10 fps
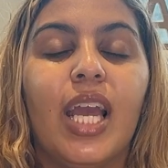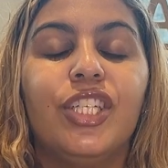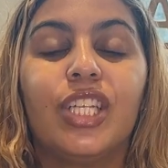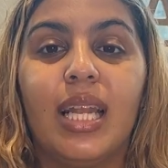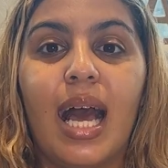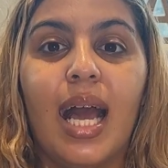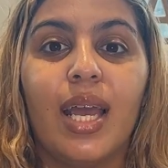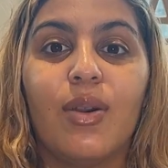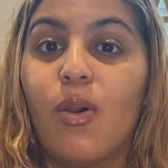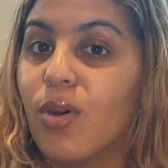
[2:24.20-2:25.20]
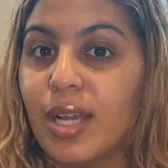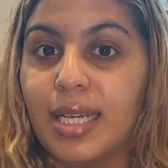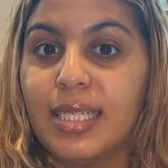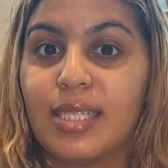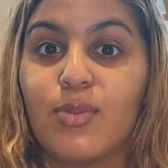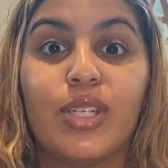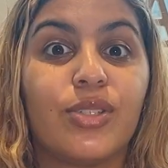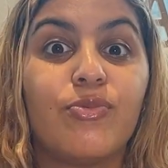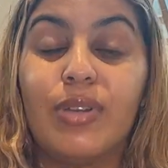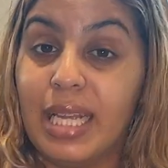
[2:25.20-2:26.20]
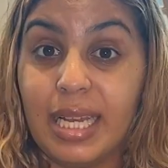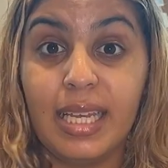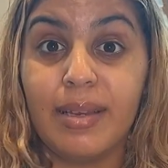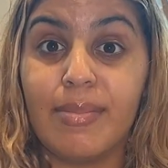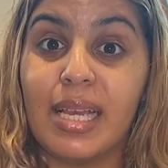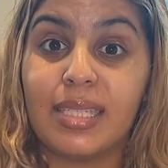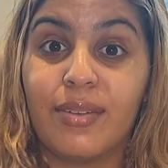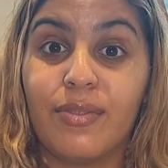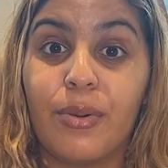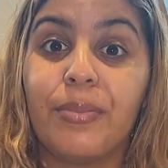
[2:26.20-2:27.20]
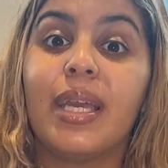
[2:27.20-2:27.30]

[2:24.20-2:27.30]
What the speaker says: July, August was really amazing for me.